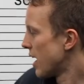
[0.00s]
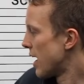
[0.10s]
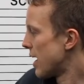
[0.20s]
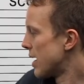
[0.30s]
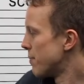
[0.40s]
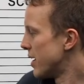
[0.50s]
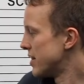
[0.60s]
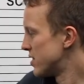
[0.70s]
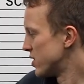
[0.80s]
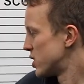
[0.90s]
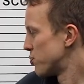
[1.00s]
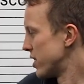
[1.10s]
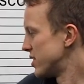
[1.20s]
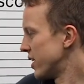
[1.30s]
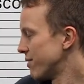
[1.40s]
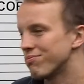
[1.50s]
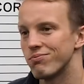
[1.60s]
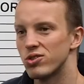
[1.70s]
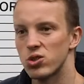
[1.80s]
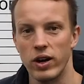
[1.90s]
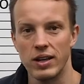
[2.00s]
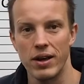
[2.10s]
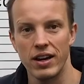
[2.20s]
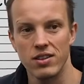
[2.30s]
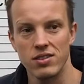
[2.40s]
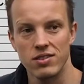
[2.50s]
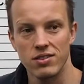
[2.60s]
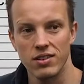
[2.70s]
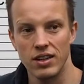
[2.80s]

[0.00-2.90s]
and this is sprinting 20 meters